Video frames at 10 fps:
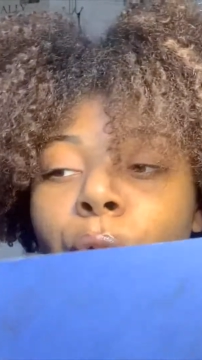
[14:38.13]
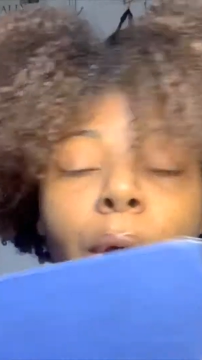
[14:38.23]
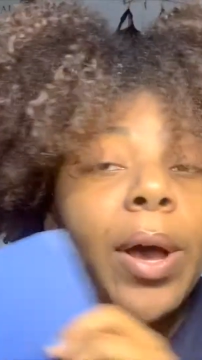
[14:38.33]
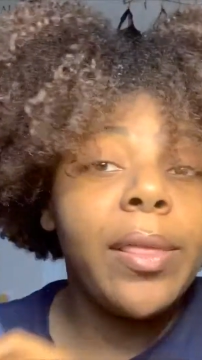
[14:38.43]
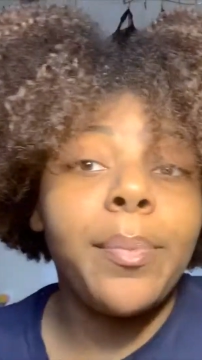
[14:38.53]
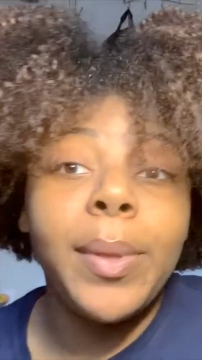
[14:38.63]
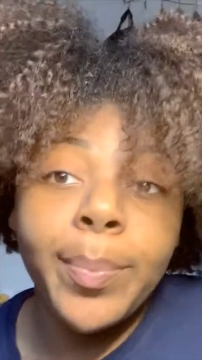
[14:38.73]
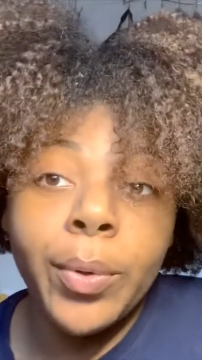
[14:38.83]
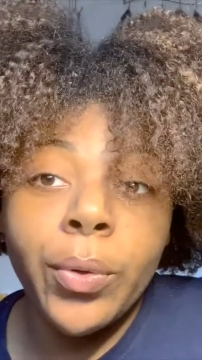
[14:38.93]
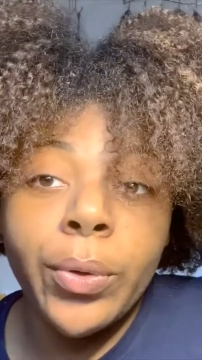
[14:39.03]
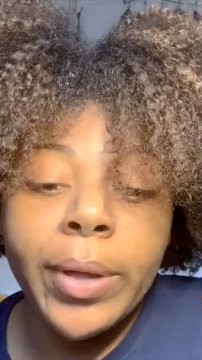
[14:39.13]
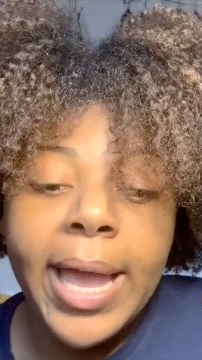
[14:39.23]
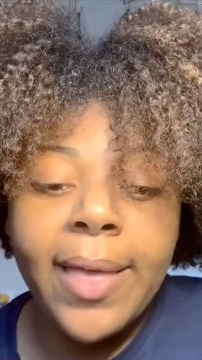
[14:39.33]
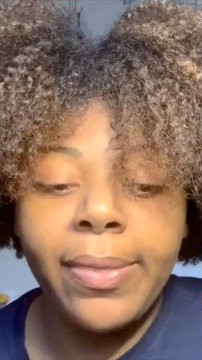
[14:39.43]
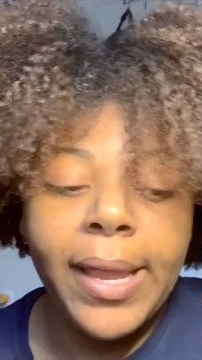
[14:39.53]
other people,
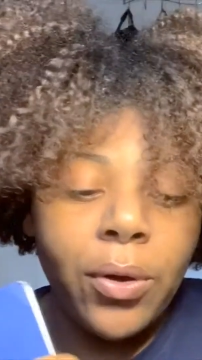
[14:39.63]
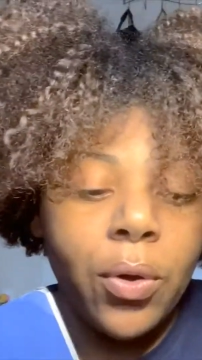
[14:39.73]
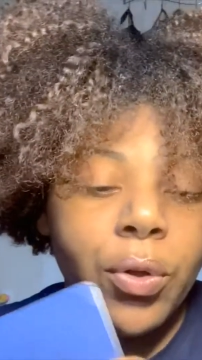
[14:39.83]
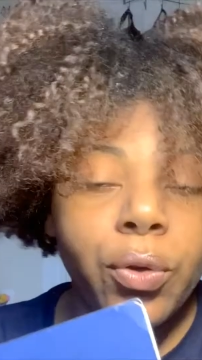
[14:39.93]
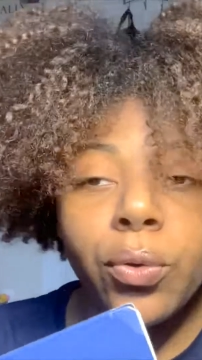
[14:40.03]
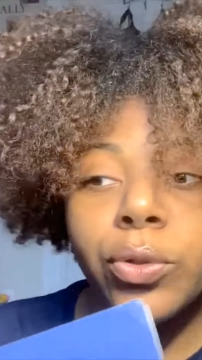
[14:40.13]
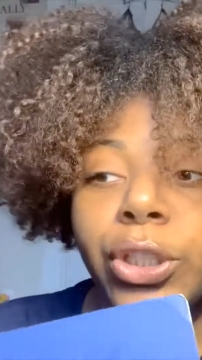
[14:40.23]
and they know you